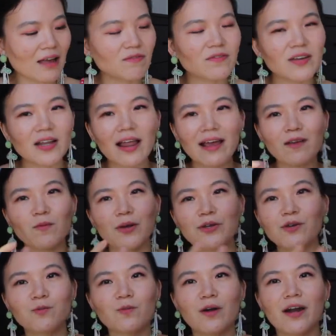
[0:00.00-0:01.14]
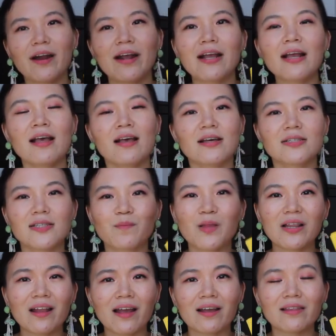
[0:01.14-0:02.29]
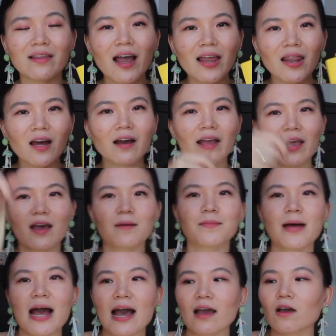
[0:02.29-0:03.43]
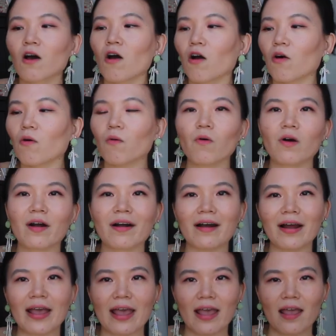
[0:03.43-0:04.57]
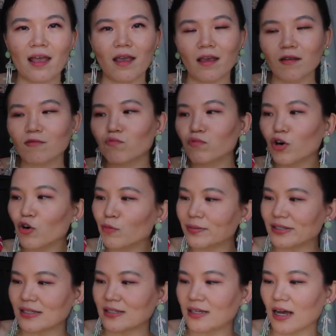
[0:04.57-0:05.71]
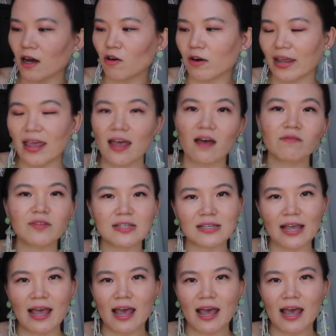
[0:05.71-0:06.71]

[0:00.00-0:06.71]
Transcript: I feel like when you're wearing something like a nylon handbag or a rope detail or canvasy